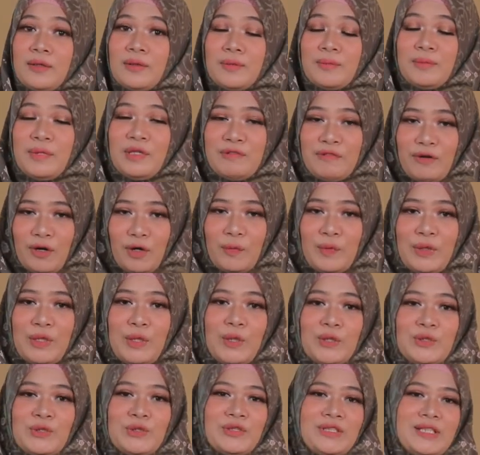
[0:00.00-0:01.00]
Before we
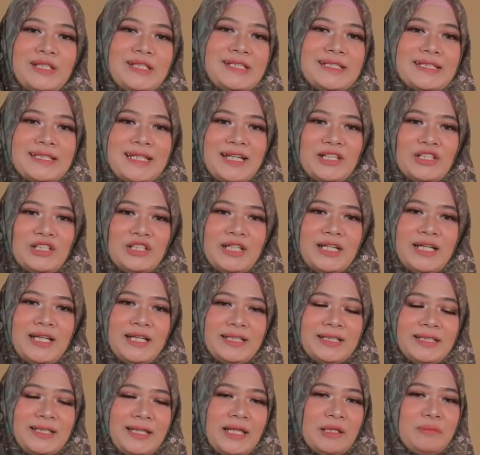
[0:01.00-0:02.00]
go to the
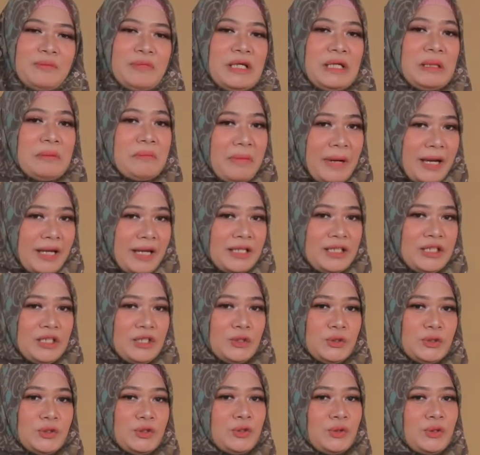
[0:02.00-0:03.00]
discussion, let me remind
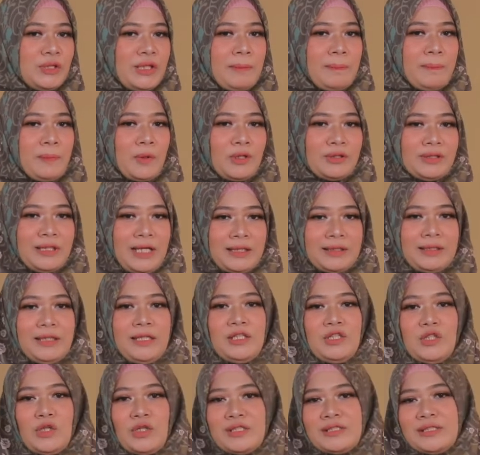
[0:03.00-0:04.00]
you to keep protecting
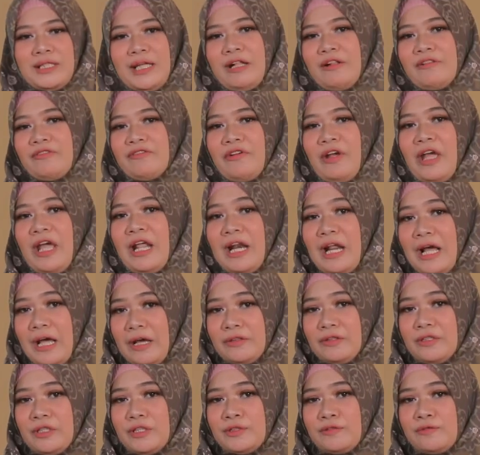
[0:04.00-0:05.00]
yourself and
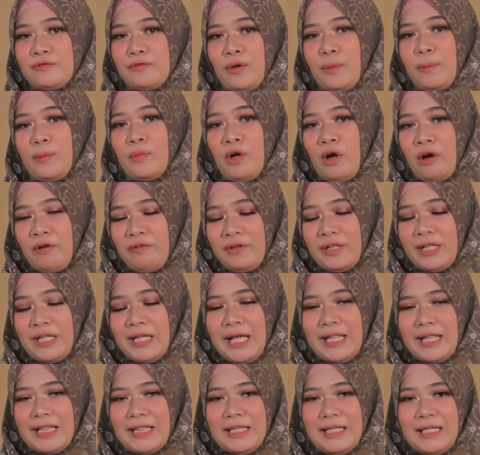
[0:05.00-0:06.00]
others from
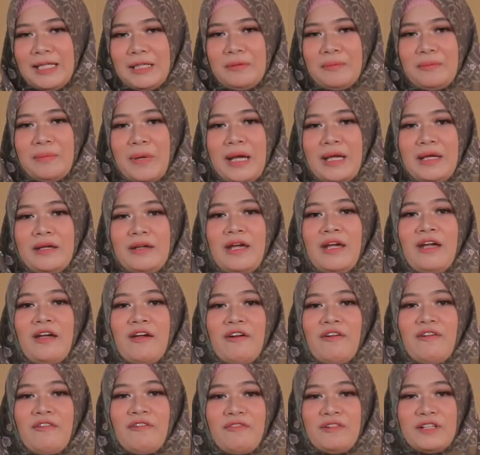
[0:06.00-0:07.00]
COVID-19 by
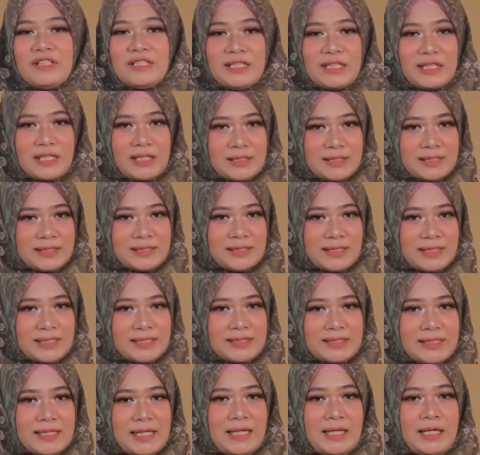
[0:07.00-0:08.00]
physical
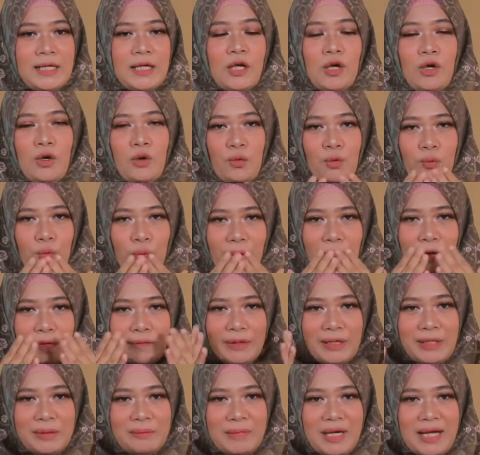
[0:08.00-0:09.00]
distancing,
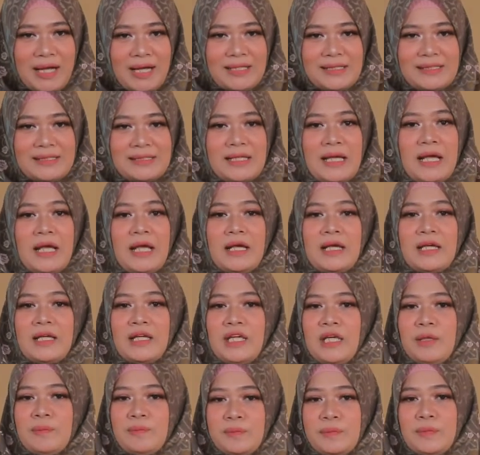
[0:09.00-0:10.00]
wearing masks,
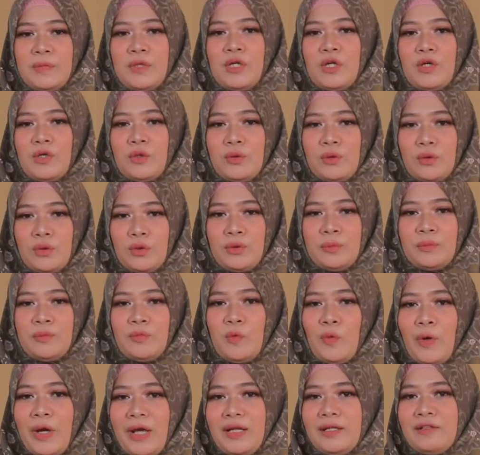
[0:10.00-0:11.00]
keep room
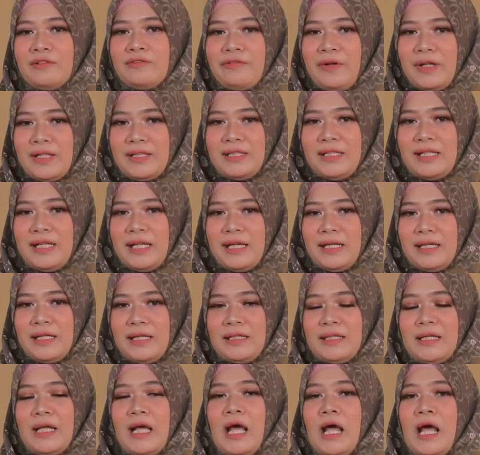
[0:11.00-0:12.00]
well
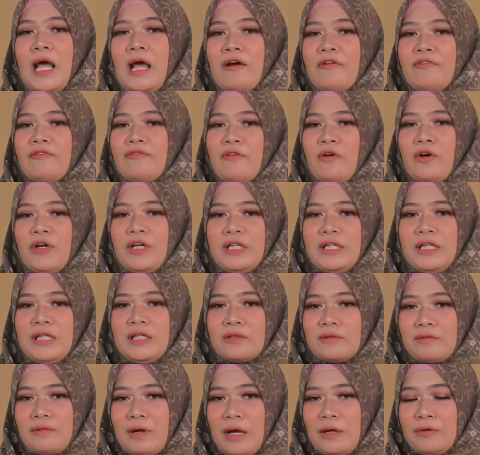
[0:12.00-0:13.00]
ventilated,
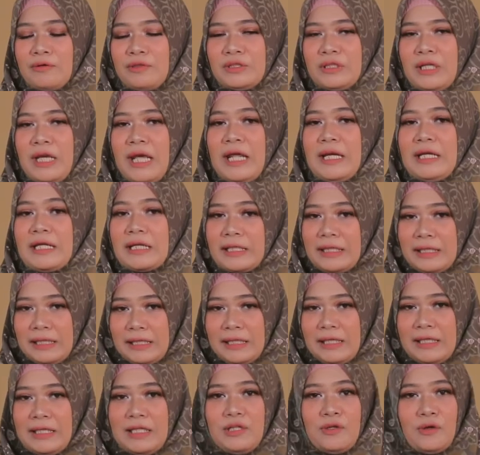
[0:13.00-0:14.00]
avoiding crowds, and
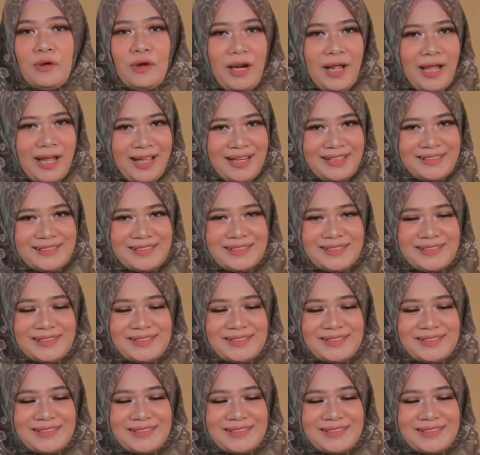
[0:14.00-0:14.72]
cleaning your hands.